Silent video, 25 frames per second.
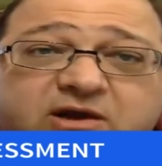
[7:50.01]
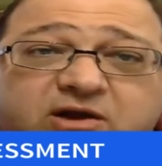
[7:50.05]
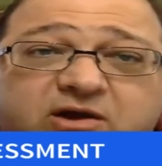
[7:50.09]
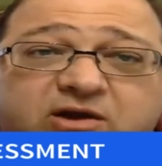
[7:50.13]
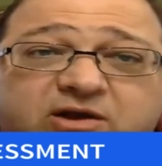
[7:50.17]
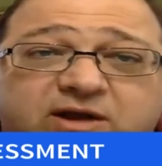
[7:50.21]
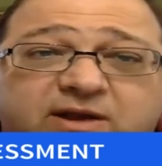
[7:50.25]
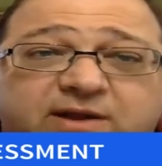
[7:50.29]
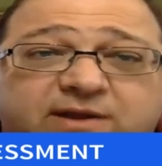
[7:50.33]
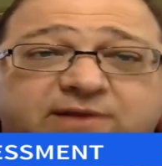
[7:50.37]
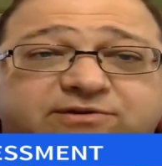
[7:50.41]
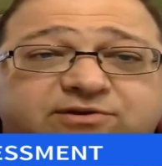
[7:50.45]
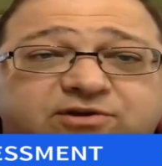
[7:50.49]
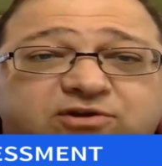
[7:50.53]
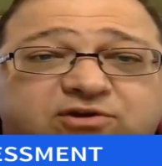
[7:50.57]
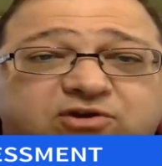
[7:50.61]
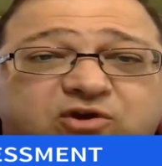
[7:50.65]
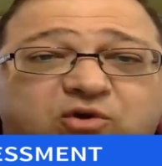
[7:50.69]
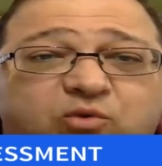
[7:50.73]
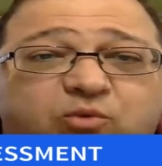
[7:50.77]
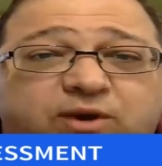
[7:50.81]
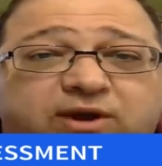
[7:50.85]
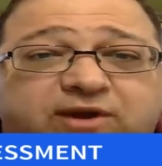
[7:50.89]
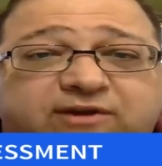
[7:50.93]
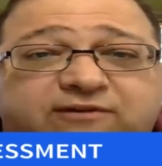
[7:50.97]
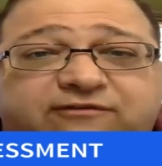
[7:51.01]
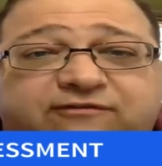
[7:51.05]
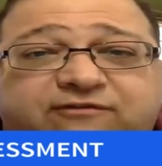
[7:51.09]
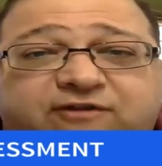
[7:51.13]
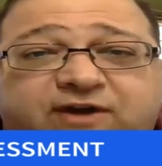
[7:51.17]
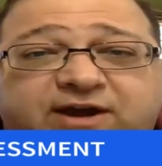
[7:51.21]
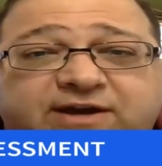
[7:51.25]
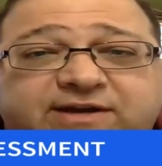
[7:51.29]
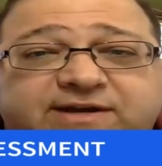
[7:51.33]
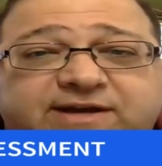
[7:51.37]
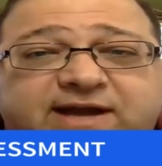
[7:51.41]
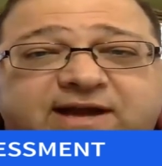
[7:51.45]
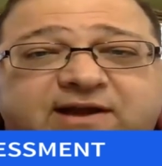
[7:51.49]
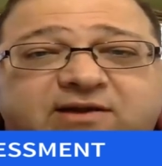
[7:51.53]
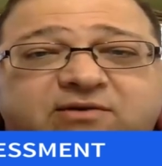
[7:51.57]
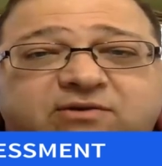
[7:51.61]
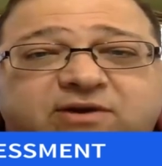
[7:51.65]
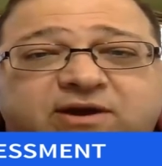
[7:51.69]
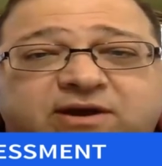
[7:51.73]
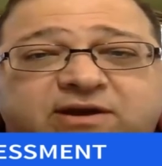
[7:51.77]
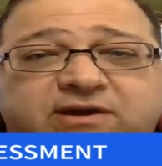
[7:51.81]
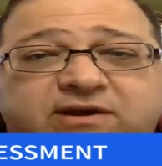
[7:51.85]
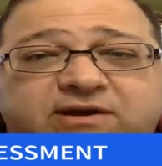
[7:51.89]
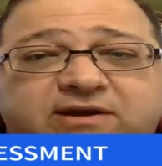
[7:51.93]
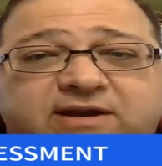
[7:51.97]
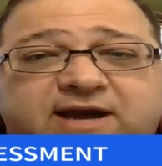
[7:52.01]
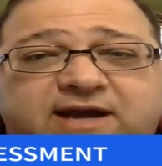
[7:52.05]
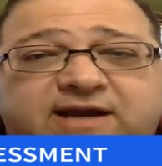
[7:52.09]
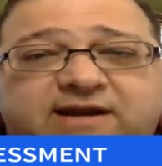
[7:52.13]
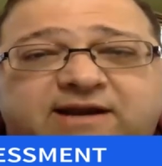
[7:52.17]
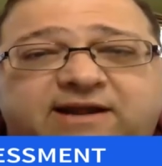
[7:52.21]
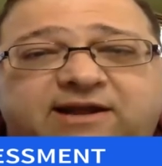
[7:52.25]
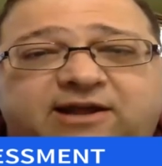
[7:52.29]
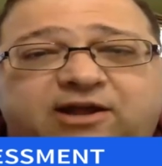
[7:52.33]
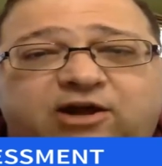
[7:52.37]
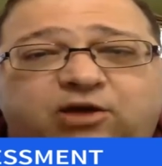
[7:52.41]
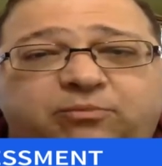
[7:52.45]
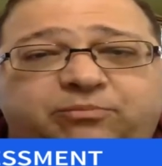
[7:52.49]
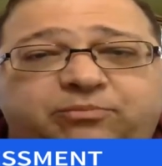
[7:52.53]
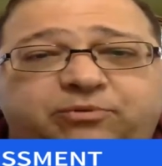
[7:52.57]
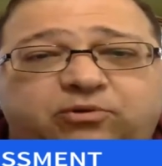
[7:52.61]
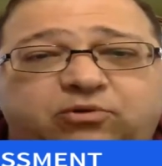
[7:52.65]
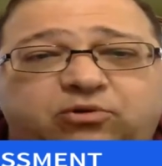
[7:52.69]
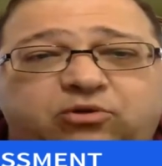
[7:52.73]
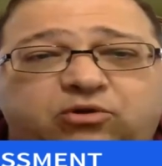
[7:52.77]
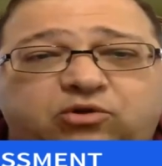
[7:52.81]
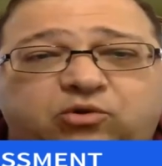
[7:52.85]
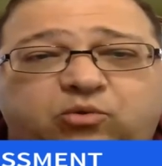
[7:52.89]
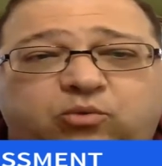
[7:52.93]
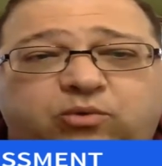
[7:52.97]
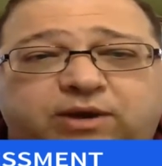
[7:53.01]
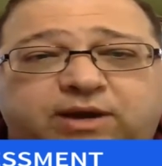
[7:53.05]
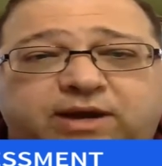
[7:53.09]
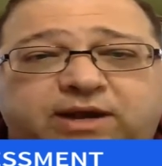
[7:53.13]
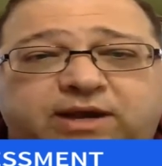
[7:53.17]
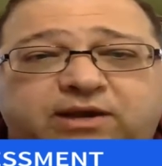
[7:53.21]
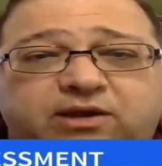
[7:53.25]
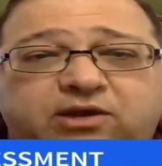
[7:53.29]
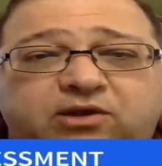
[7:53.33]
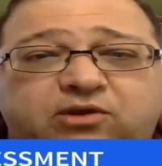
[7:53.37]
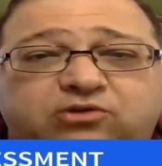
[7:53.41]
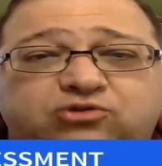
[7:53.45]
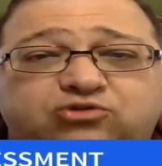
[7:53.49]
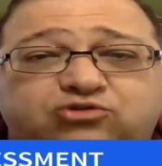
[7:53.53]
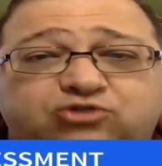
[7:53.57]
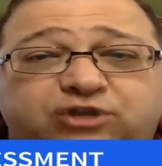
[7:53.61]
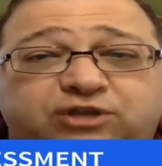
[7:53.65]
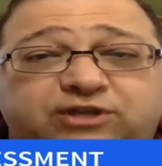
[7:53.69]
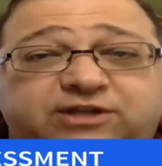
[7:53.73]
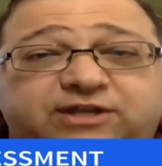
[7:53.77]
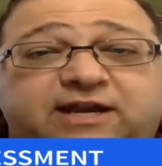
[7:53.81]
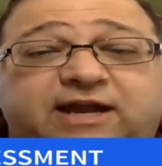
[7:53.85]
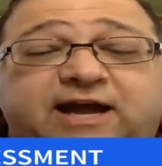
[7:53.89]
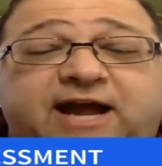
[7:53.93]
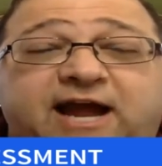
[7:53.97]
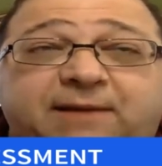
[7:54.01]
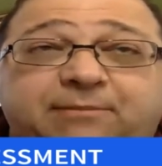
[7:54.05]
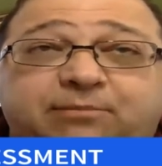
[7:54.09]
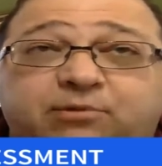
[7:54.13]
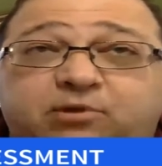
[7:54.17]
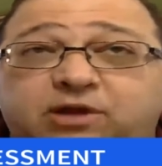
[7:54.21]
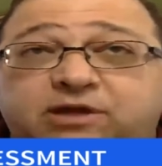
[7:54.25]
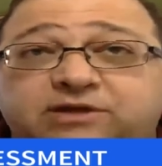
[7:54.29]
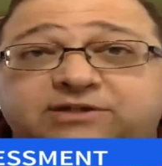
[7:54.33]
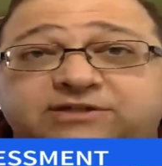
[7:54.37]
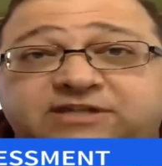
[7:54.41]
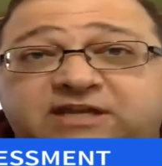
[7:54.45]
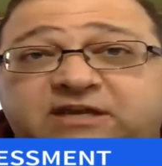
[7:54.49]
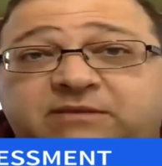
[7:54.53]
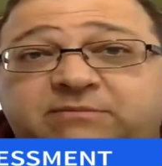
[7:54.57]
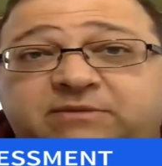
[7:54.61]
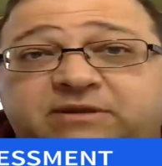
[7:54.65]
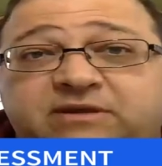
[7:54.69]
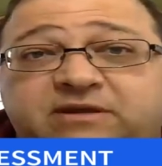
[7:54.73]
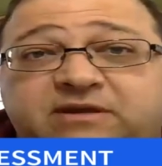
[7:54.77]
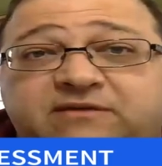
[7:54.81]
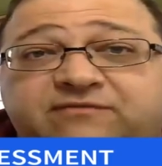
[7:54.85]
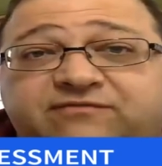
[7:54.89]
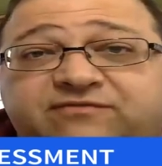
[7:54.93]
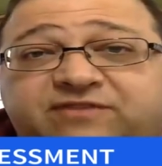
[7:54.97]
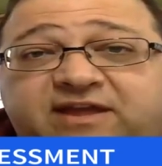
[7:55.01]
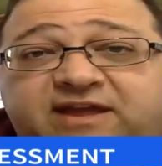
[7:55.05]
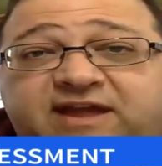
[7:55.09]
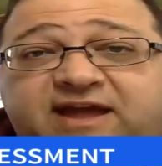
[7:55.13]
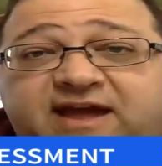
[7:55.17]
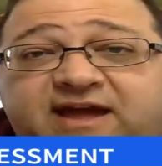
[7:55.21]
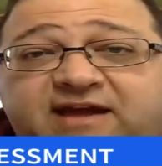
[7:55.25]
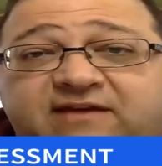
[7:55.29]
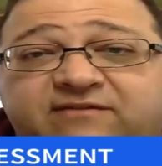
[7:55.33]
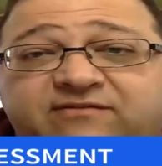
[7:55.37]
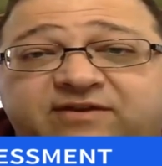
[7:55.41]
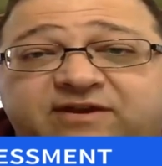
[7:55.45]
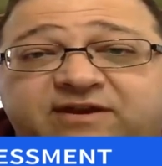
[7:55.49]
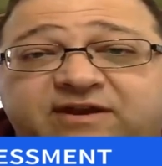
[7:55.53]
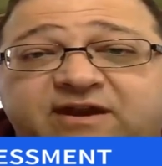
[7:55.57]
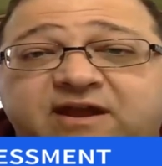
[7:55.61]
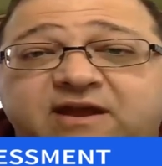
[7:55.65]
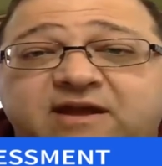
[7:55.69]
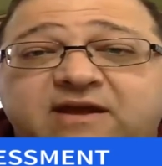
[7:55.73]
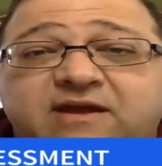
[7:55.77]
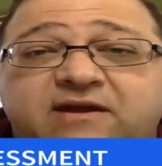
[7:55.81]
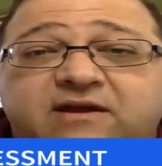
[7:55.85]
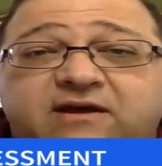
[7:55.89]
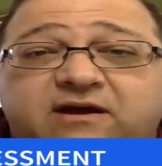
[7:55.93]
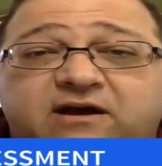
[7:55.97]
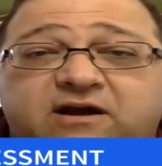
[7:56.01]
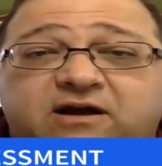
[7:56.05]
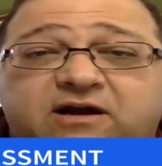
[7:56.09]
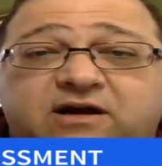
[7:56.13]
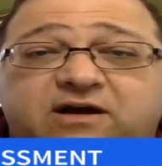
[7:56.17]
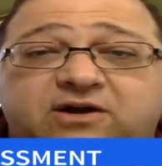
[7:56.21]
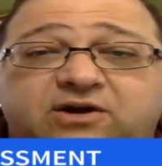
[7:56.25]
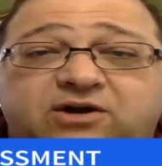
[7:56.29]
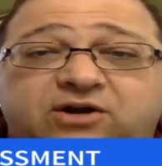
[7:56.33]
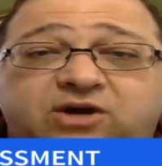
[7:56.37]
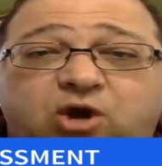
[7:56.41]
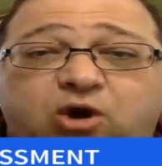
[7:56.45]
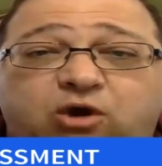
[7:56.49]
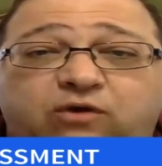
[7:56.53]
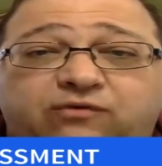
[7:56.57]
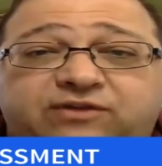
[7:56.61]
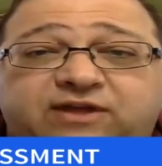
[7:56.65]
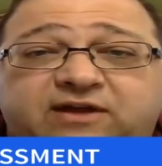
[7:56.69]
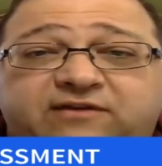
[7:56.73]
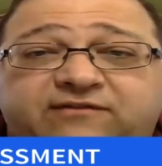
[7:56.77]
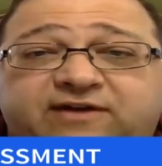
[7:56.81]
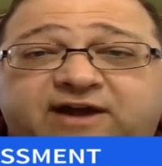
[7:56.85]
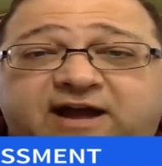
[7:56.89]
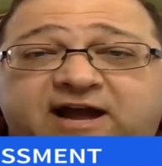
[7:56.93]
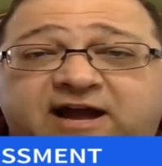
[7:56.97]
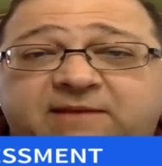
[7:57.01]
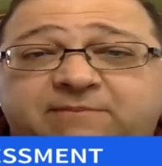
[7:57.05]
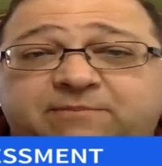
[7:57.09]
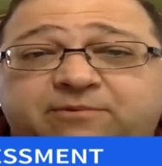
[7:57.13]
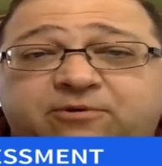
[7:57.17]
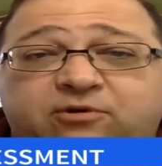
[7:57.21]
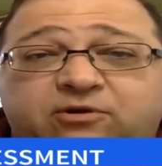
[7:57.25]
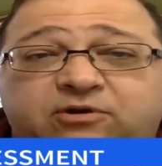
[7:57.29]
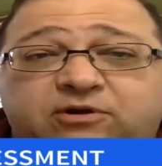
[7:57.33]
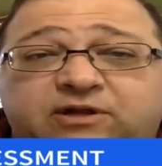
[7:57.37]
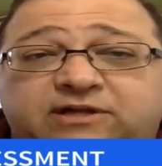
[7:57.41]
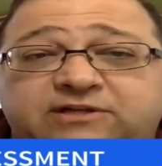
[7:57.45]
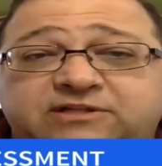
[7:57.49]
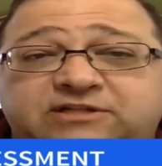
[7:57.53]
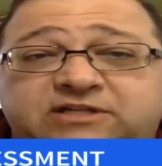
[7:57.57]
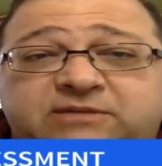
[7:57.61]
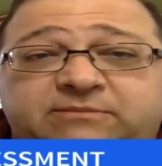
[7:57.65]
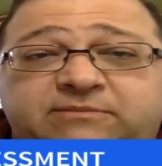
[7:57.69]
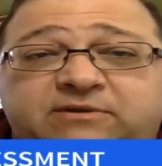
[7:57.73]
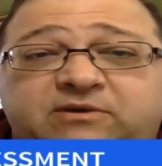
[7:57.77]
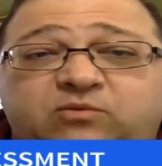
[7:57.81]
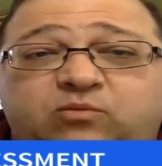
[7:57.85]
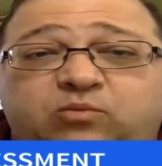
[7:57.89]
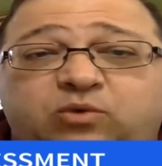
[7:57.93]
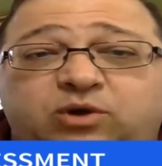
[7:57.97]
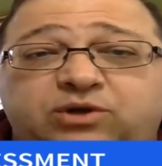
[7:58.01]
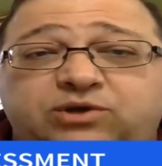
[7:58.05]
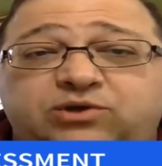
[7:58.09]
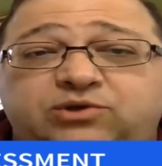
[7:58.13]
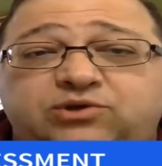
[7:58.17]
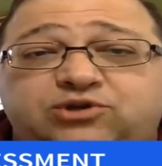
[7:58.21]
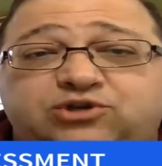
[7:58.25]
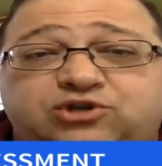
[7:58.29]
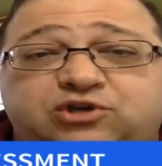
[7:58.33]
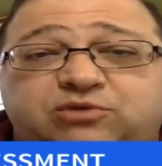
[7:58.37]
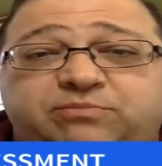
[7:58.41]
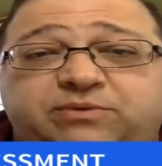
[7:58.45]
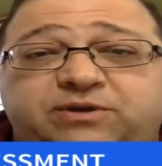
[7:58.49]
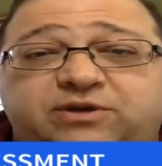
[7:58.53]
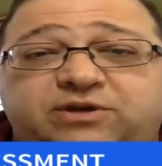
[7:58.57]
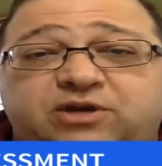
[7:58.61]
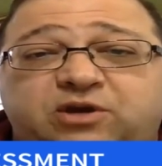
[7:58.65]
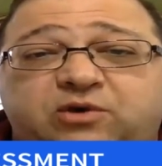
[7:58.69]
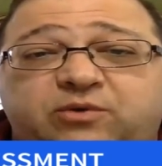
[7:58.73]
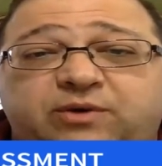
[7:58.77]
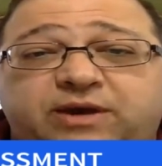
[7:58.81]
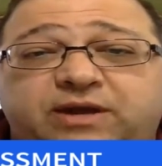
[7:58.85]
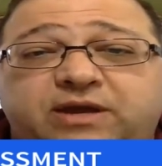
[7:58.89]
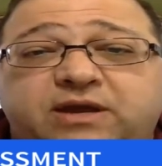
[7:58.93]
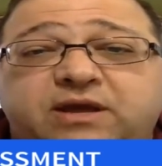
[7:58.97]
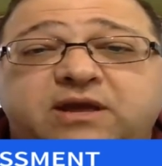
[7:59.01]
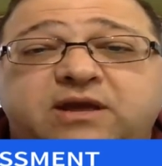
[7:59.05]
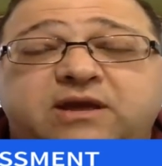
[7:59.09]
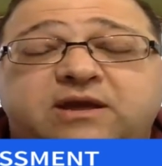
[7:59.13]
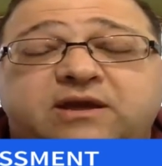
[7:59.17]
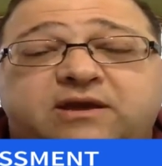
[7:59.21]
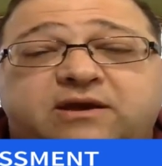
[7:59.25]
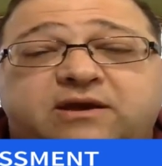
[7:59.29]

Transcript: Okay, that's a good way to find out and kind of help you on the way. You know, treat that hypoglycemia if they have it. Uh, know if they have hyperglycemia, what you should be doing.